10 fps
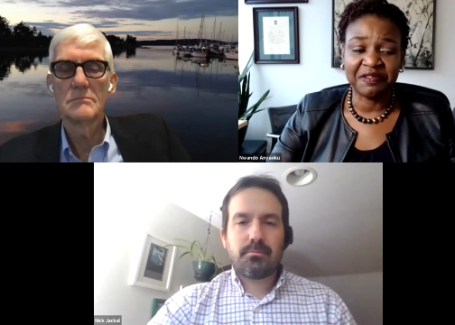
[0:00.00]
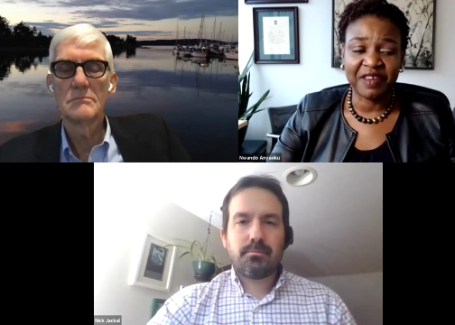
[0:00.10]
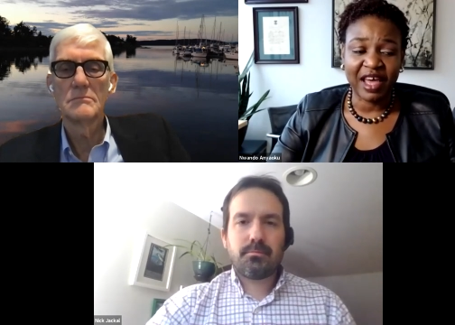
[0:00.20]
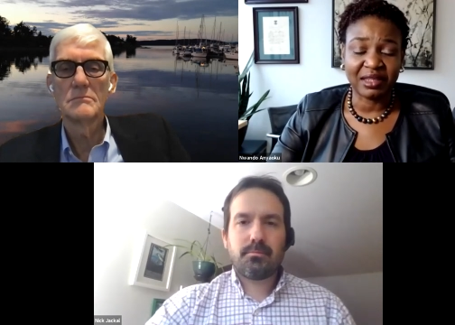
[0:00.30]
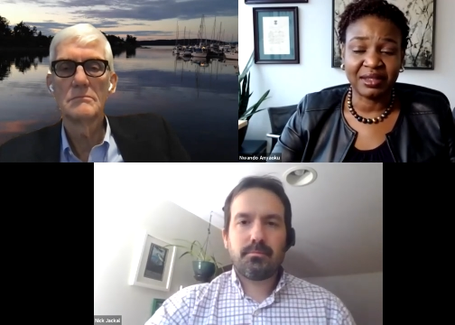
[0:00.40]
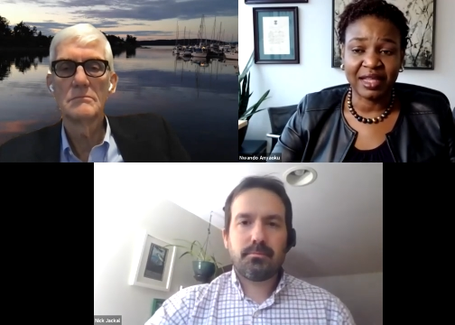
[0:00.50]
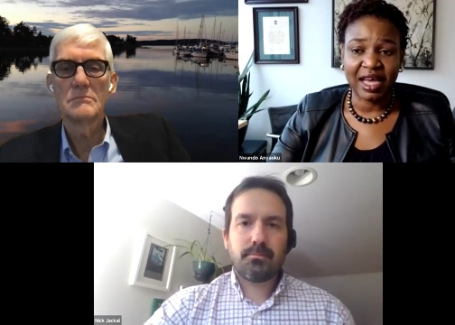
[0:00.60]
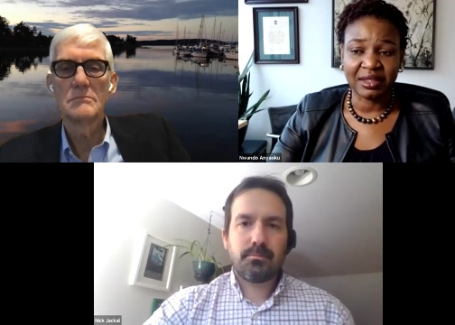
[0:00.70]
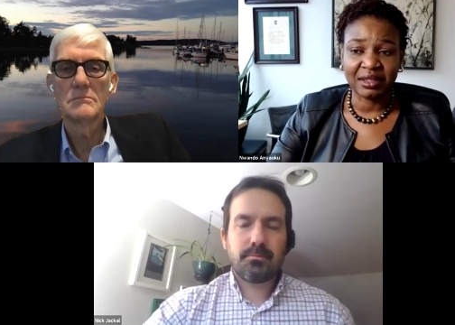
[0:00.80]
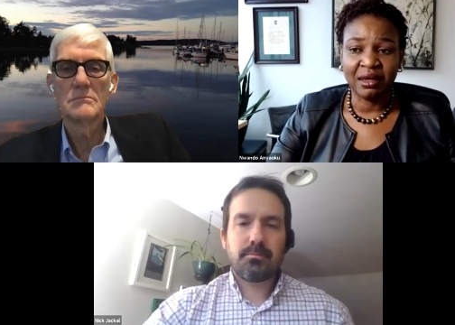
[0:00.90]
Speaker 1: to the fact
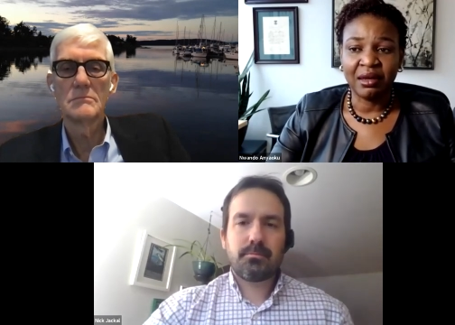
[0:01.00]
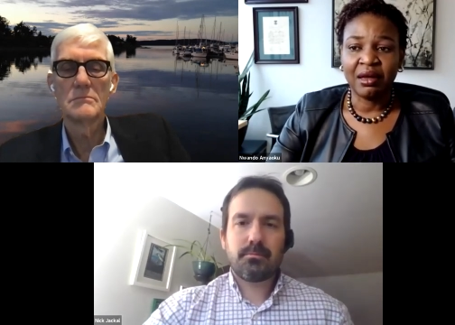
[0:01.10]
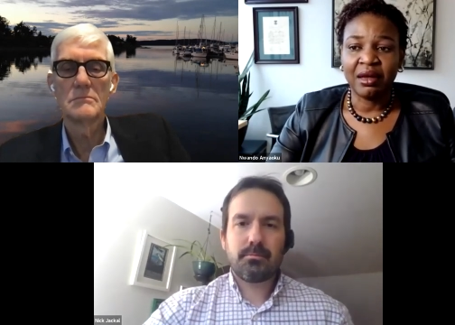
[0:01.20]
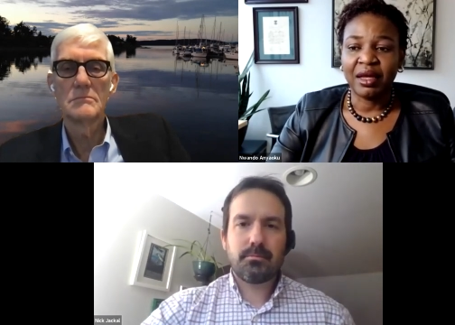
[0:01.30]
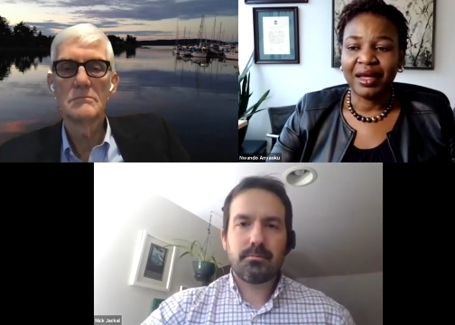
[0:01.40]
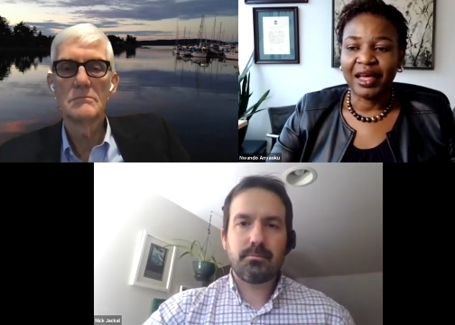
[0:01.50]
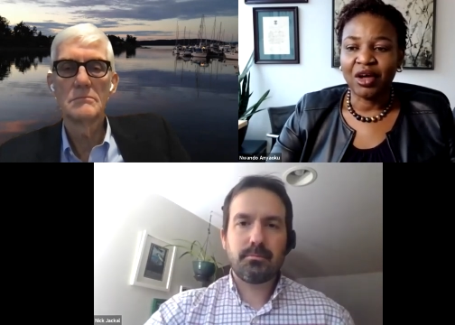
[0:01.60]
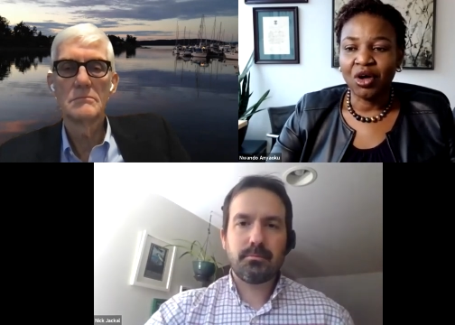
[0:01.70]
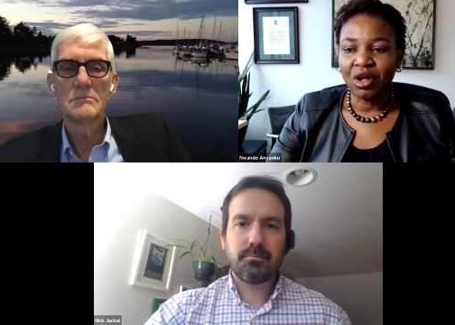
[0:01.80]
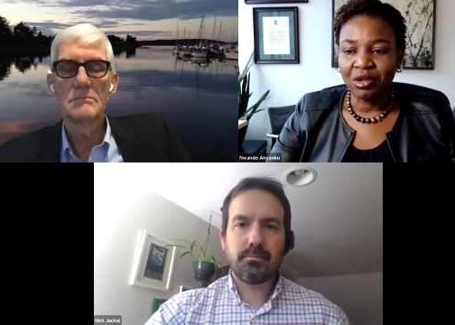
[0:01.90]
that
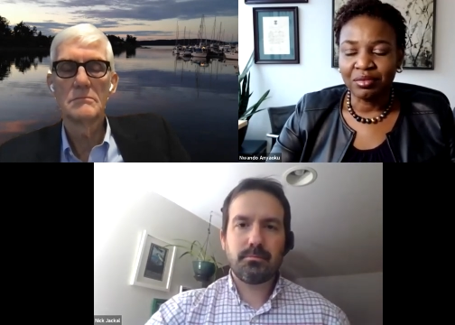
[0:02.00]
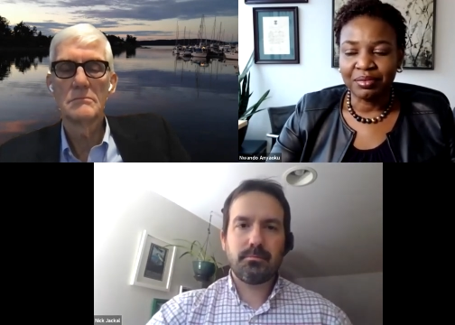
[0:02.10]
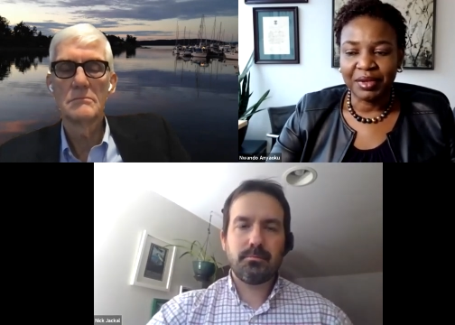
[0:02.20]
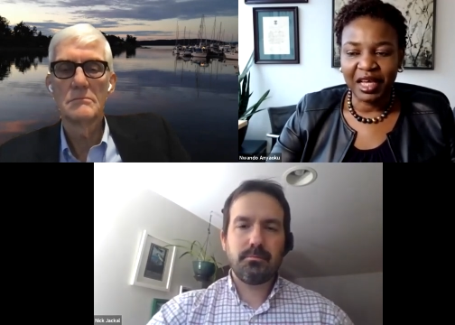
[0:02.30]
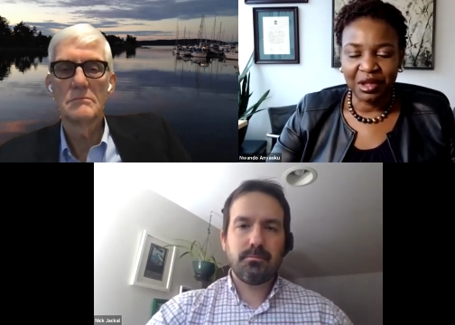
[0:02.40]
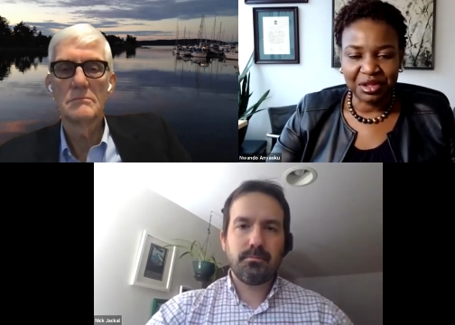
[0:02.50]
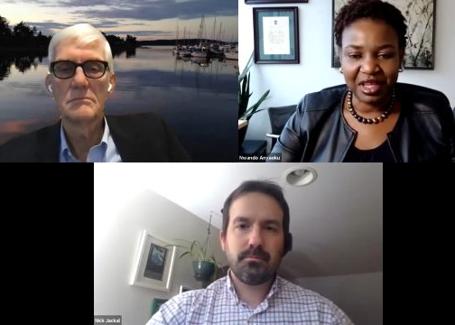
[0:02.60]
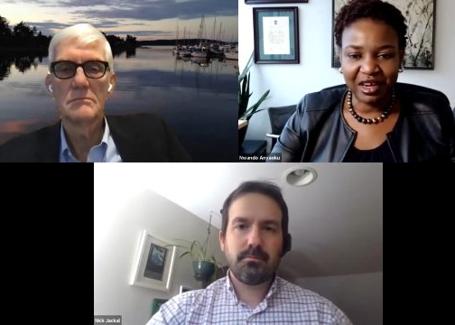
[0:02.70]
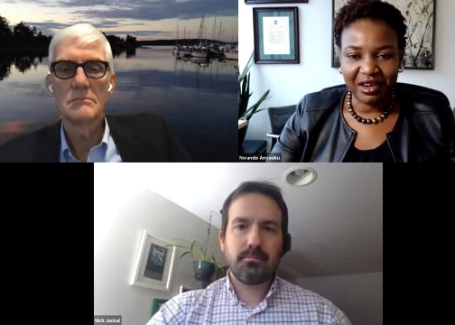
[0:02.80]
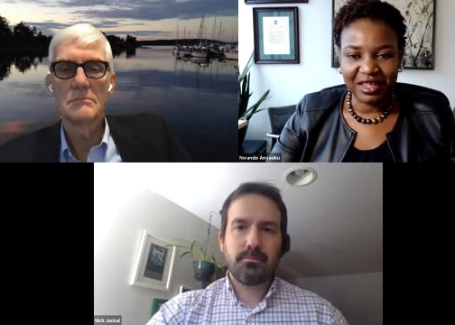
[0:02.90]
all
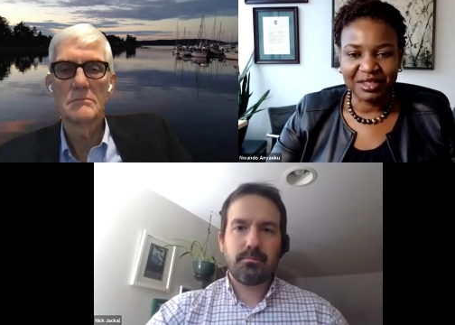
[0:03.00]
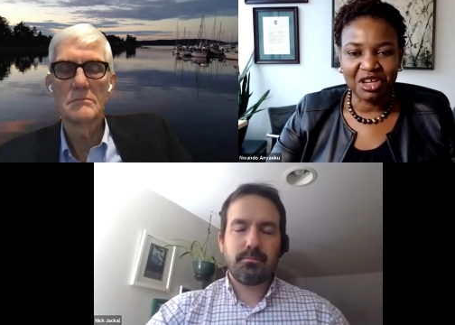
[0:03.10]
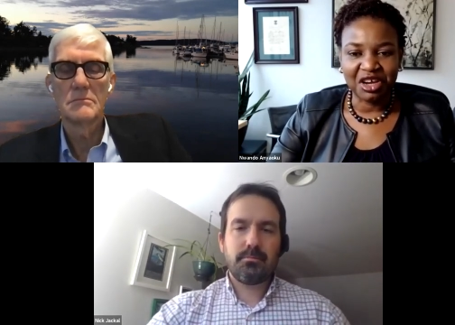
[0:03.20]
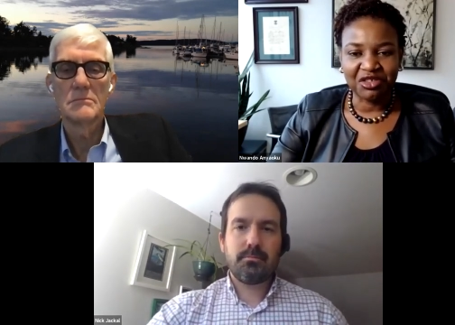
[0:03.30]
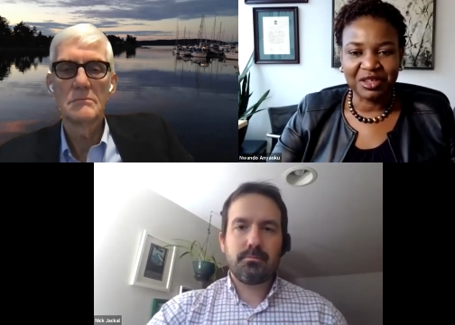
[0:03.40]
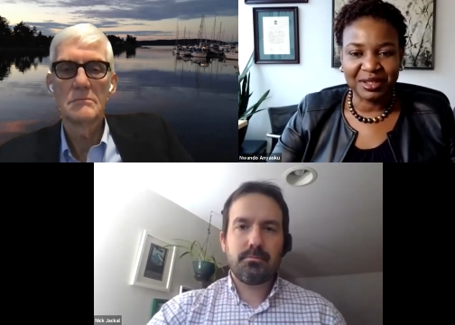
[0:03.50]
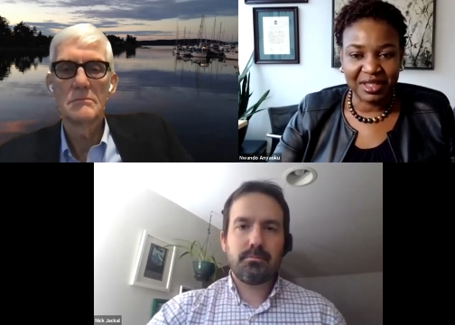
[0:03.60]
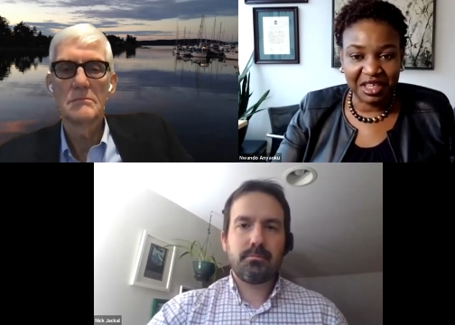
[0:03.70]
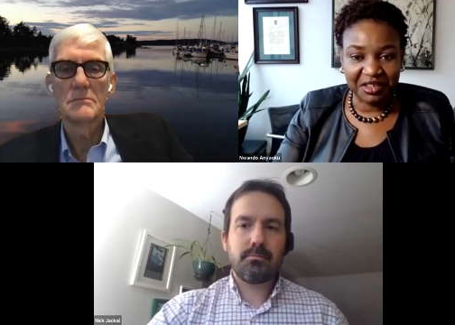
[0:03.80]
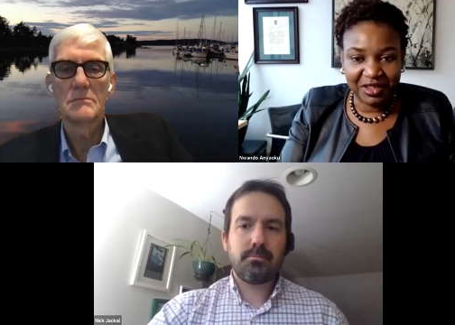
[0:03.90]
healthcare is not
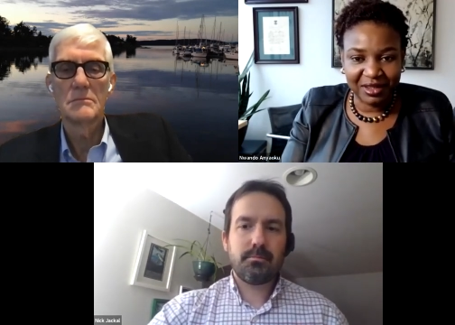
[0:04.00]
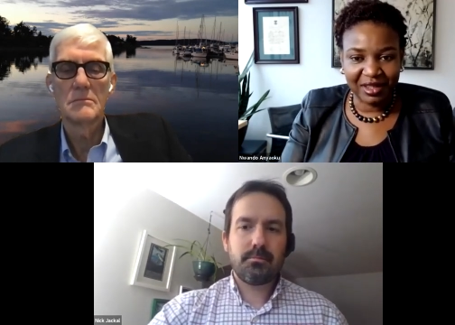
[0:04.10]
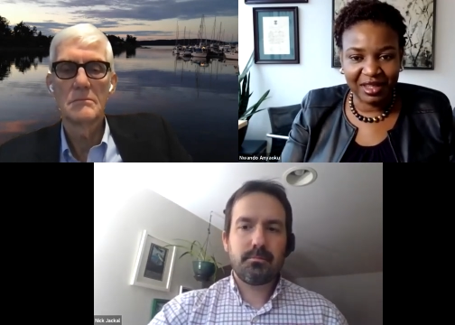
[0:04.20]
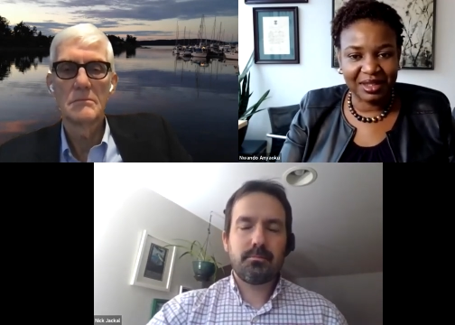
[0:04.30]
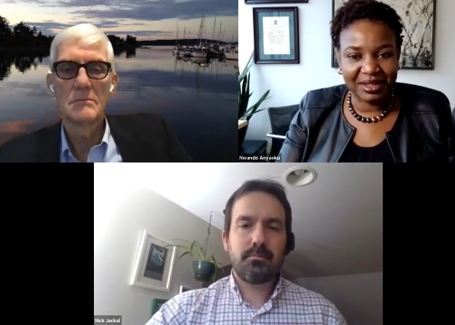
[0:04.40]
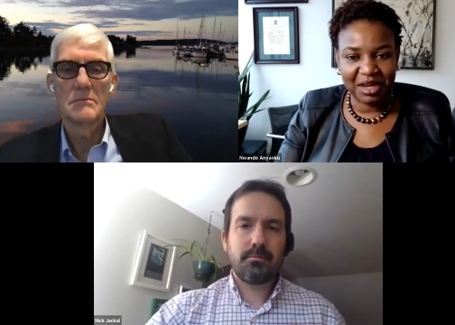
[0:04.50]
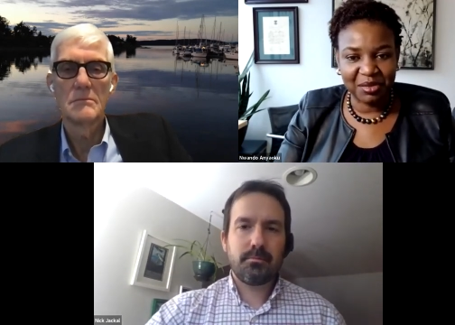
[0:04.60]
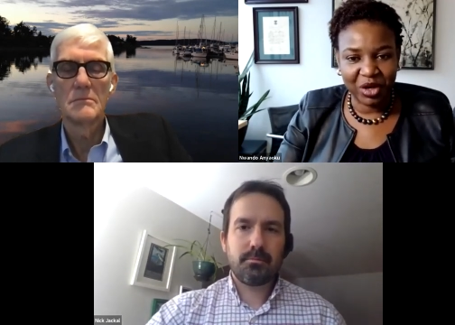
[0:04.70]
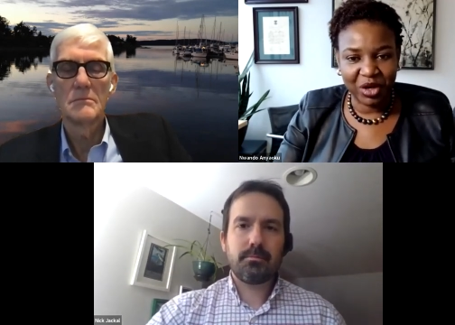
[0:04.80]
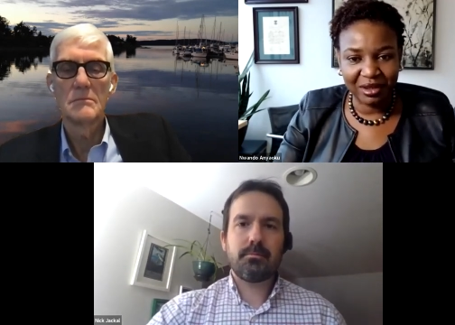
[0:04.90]
received in the
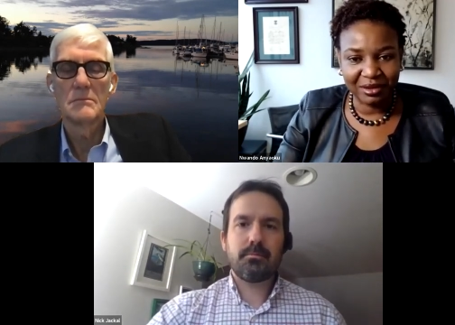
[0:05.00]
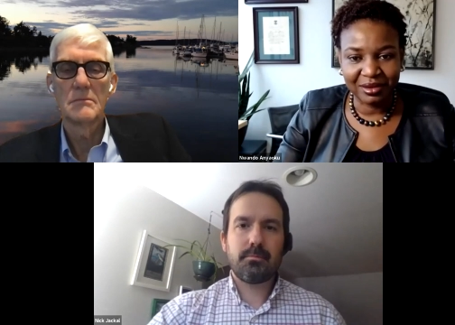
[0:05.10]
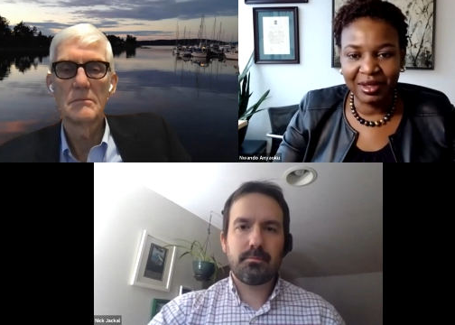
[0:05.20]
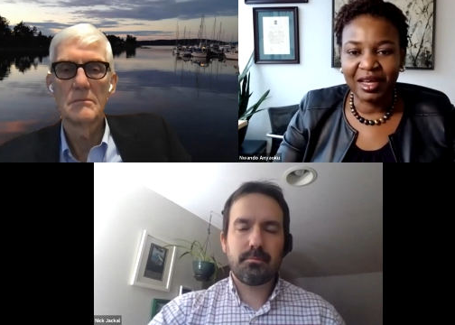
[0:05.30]
same way.